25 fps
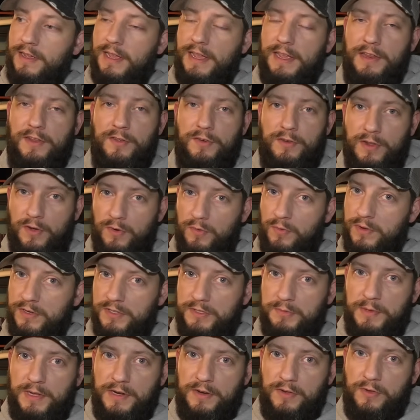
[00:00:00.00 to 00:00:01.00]
and you don't want
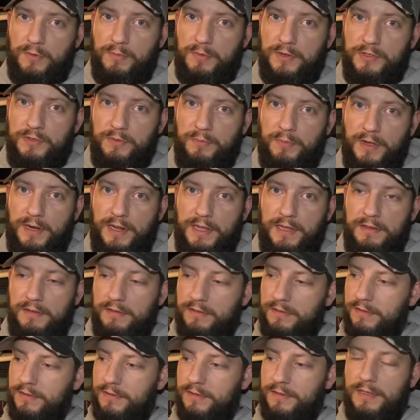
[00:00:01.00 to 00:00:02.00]
to spend a whole bunch of money
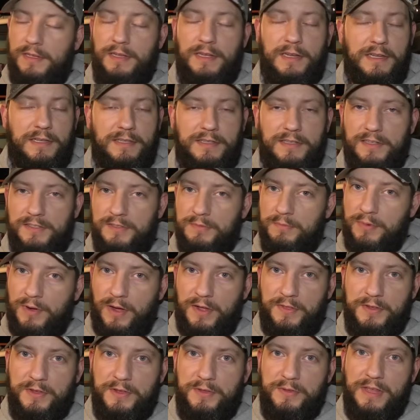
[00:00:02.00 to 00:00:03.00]
and it doesn't
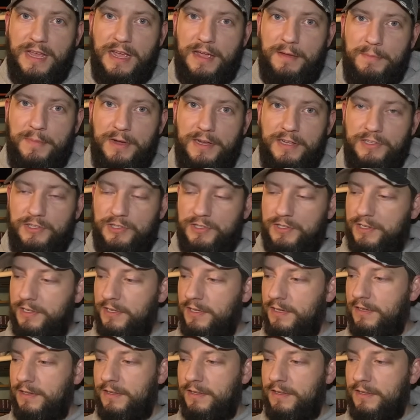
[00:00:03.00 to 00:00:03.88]
bother you that much,